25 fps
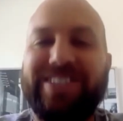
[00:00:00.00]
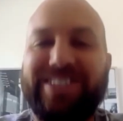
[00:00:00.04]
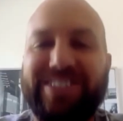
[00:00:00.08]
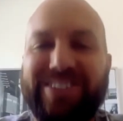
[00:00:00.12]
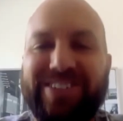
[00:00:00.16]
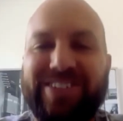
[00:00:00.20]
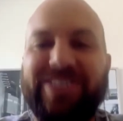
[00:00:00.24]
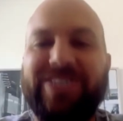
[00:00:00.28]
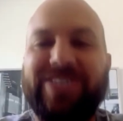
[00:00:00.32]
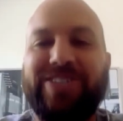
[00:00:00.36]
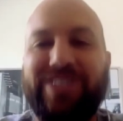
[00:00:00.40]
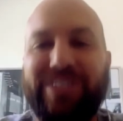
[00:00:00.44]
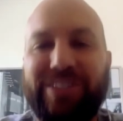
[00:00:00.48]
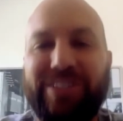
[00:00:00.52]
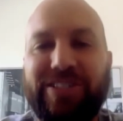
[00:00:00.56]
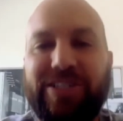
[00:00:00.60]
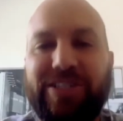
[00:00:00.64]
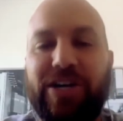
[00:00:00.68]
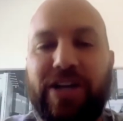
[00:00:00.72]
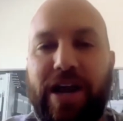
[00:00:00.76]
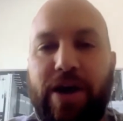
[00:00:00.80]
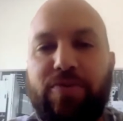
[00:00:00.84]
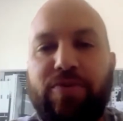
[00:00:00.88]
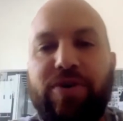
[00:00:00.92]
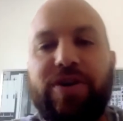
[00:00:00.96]
Yeah. She's
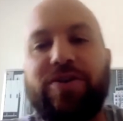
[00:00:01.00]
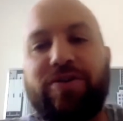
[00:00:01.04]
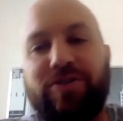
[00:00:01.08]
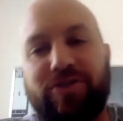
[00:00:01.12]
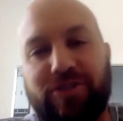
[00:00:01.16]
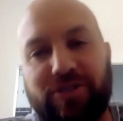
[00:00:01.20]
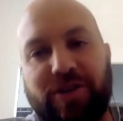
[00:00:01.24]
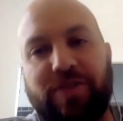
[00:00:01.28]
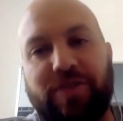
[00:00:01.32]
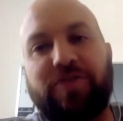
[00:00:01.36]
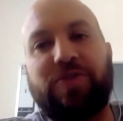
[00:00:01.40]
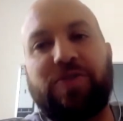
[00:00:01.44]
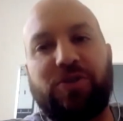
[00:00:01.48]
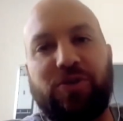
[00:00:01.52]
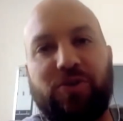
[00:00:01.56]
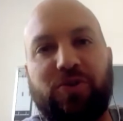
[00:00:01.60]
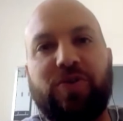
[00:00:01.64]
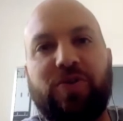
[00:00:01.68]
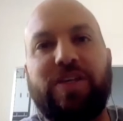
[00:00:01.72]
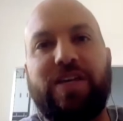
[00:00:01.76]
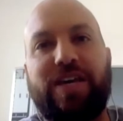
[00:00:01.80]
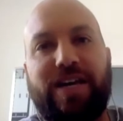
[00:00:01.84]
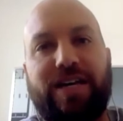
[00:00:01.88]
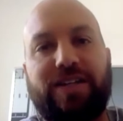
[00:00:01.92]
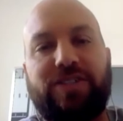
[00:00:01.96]
good. I read her stuff too.
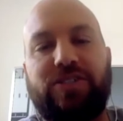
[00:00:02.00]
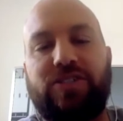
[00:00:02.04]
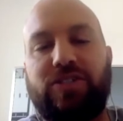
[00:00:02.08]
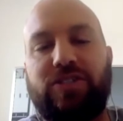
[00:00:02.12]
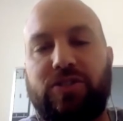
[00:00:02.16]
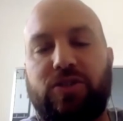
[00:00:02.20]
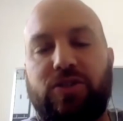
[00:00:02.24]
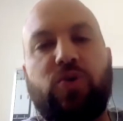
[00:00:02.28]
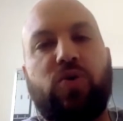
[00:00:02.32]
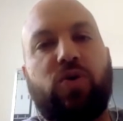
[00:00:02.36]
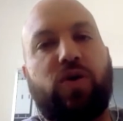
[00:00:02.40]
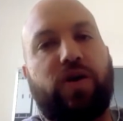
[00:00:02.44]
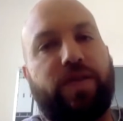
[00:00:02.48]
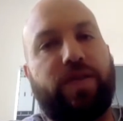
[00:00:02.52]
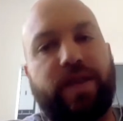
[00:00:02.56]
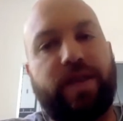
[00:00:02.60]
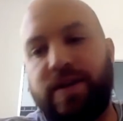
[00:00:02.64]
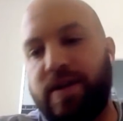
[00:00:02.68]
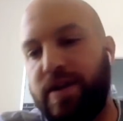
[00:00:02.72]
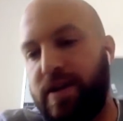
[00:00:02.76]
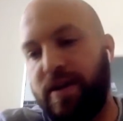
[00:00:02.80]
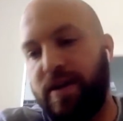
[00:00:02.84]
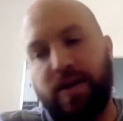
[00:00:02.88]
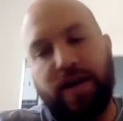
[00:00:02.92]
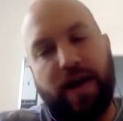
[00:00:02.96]
Yeah, she's cool. And
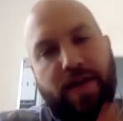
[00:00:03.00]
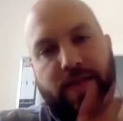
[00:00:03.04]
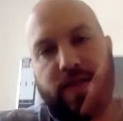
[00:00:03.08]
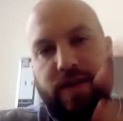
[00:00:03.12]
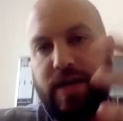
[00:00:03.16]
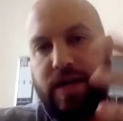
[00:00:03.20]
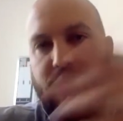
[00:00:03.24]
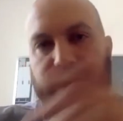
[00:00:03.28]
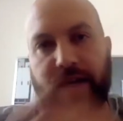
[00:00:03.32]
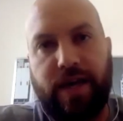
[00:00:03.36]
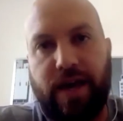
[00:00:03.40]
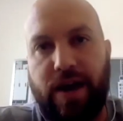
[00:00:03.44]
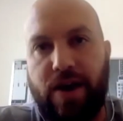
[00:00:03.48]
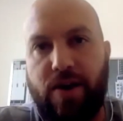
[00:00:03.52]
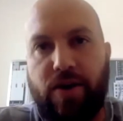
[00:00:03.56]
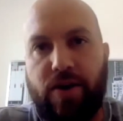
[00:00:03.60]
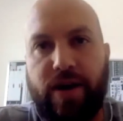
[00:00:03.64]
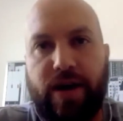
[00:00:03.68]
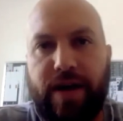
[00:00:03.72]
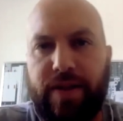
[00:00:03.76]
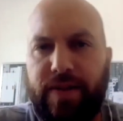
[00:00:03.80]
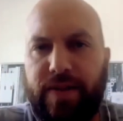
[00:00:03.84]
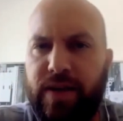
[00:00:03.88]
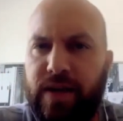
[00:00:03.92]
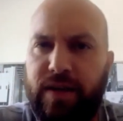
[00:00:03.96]
again,
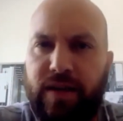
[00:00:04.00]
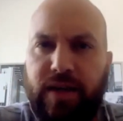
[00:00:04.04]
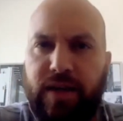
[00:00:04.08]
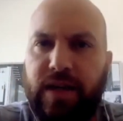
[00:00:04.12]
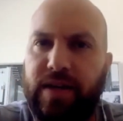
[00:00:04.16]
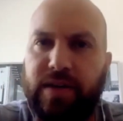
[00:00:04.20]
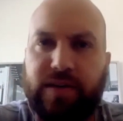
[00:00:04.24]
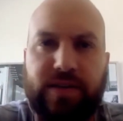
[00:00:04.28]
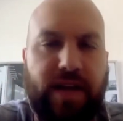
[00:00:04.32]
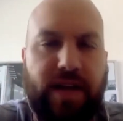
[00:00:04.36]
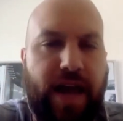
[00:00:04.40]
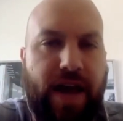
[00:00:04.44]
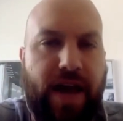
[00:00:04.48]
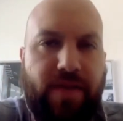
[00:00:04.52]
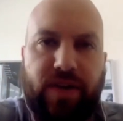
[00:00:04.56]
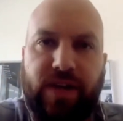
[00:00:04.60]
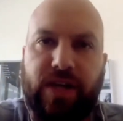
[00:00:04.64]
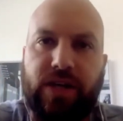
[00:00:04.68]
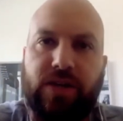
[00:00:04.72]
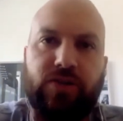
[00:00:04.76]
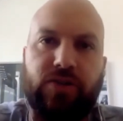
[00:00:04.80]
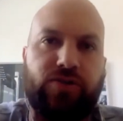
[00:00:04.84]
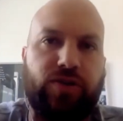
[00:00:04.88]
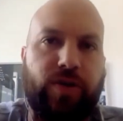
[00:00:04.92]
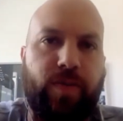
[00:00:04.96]
Gary, I think he doesn't have any
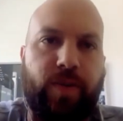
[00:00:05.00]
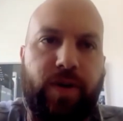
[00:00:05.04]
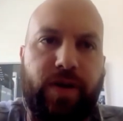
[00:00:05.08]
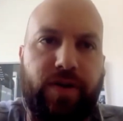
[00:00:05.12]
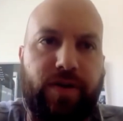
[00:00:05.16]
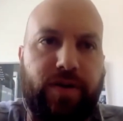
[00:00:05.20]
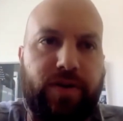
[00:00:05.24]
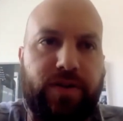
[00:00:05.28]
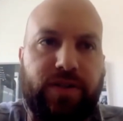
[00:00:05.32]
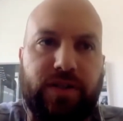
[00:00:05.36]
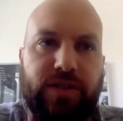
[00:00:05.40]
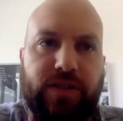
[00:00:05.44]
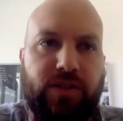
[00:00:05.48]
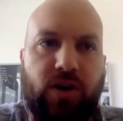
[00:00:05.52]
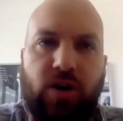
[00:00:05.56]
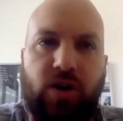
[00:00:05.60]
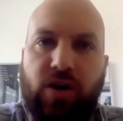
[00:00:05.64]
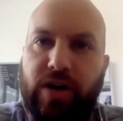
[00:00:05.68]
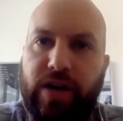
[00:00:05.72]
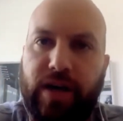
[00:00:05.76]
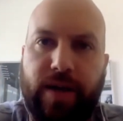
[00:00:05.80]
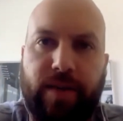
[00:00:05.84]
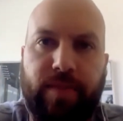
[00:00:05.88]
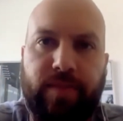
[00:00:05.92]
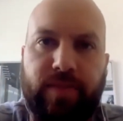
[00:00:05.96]
contributors. It's all
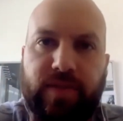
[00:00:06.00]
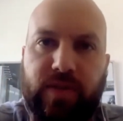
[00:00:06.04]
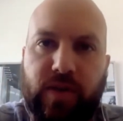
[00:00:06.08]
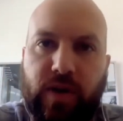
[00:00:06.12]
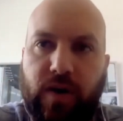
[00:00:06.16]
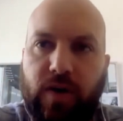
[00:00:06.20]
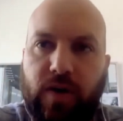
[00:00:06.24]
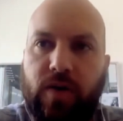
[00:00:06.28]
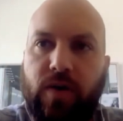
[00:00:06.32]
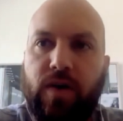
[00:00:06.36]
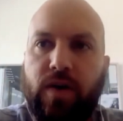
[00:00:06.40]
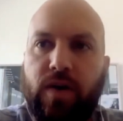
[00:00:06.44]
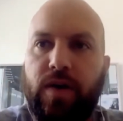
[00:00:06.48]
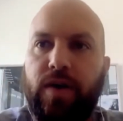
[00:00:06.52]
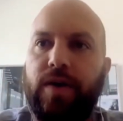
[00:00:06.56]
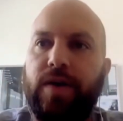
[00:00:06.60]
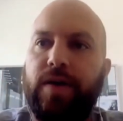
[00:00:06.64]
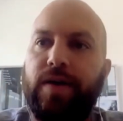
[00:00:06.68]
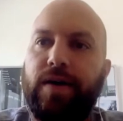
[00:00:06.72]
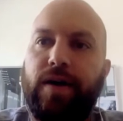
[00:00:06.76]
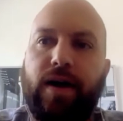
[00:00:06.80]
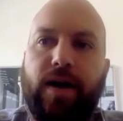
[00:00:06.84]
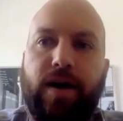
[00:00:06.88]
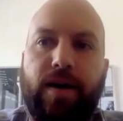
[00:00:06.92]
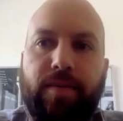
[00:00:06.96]
him. So
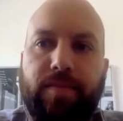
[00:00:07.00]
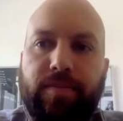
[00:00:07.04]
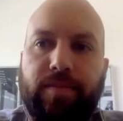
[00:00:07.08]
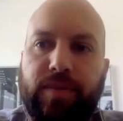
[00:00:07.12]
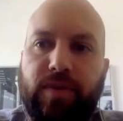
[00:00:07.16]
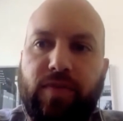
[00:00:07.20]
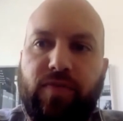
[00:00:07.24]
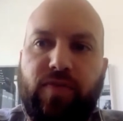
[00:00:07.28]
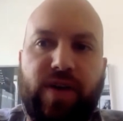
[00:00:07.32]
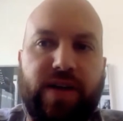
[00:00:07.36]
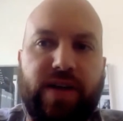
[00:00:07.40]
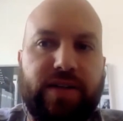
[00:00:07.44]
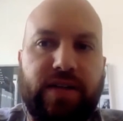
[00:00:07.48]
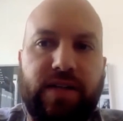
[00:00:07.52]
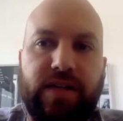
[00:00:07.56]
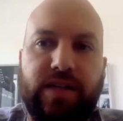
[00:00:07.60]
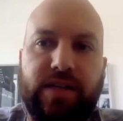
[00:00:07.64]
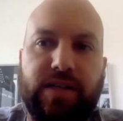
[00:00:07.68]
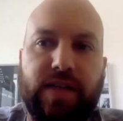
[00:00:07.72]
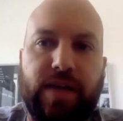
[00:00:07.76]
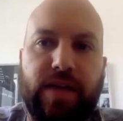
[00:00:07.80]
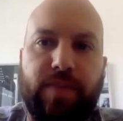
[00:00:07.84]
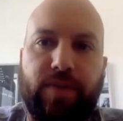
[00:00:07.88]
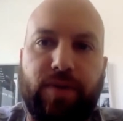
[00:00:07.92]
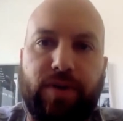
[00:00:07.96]
the fact that
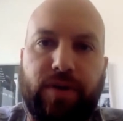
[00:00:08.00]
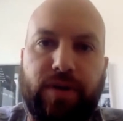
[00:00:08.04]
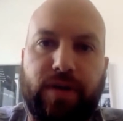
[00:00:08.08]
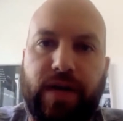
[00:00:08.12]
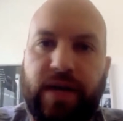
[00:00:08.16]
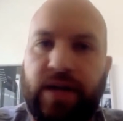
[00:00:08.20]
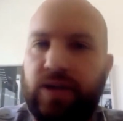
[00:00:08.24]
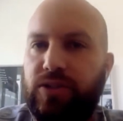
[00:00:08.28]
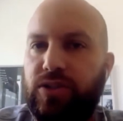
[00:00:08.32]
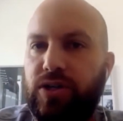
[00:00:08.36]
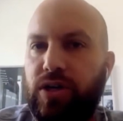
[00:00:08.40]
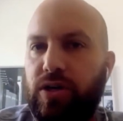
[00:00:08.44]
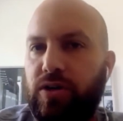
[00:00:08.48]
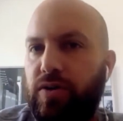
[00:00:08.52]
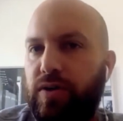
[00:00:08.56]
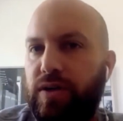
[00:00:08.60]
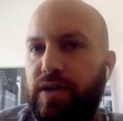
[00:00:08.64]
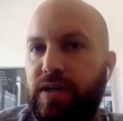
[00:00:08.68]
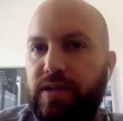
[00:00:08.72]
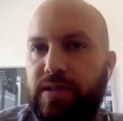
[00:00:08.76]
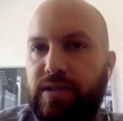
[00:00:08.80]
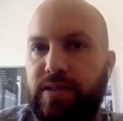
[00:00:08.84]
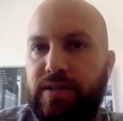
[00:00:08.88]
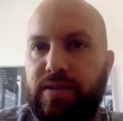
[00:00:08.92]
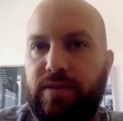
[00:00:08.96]
he's able to kind of juggle
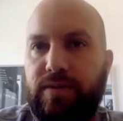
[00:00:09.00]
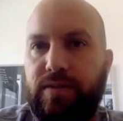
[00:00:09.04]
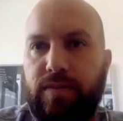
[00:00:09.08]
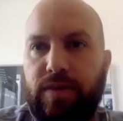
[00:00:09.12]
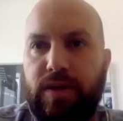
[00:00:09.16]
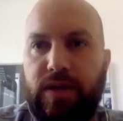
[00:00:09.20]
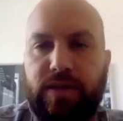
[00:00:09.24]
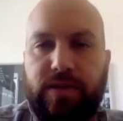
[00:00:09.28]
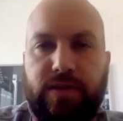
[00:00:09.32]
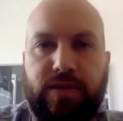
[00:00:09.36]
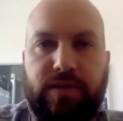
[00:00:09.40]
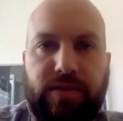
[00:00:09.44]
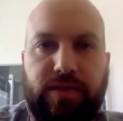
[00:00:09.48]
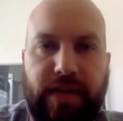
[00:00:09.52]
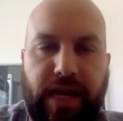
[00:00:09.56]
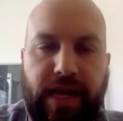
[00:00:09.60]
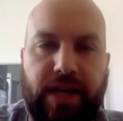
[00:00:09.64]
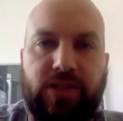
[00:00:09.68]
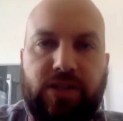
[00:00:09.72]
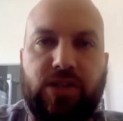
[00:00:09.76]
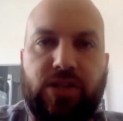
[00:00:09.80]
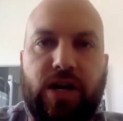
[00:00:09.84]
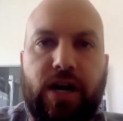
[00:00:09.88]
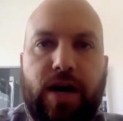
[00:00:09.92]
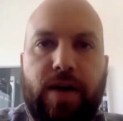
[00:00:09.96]
his day
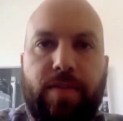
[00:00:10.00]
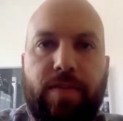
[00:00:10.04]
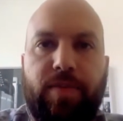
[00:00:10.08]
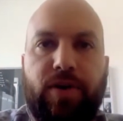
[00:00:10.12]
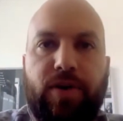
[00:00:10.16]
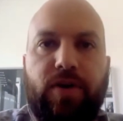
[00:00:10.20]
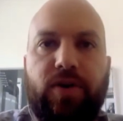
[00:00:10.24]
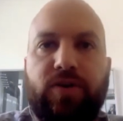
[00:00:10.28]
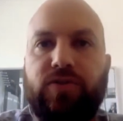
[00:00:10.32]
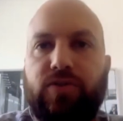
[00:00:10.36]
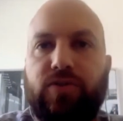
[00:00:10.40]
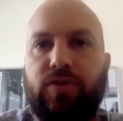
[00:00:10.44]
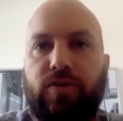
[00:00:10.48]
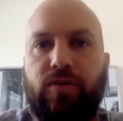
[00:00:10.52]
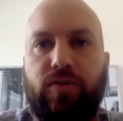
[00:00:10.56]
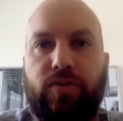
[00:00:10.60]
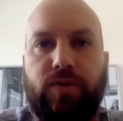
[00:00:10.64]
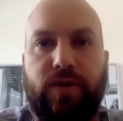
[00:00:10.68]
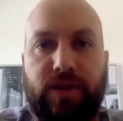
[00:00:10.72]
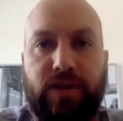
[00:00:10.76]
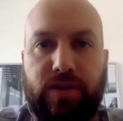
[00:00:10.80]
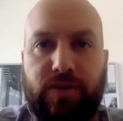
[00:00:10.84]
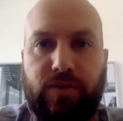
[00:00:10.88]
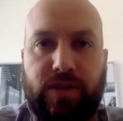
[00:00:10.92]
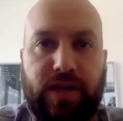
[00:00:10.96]
job, but also
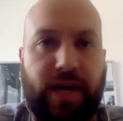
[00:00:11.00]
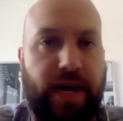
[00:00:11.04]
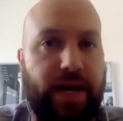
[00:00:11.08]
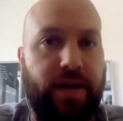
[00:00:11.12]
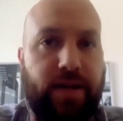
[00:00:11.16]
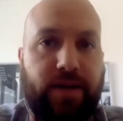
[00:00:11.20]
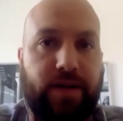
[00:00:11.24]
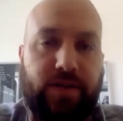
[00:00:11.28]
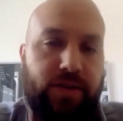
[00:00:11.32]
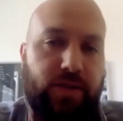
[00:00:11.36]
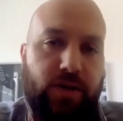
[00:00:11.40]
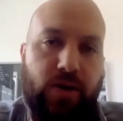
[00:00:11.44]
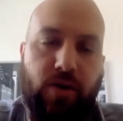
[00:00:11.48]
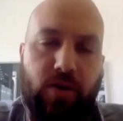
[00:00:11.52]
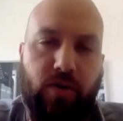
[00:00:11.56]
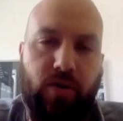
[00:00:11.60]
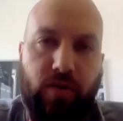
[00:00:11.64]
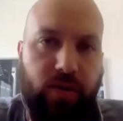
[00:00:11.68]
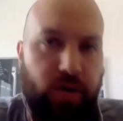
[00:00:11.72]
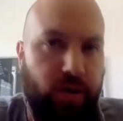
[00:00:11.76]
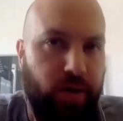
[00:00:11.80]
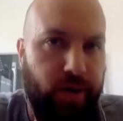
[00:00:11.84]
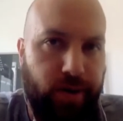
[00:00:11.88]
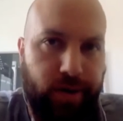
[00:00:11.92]
his site. So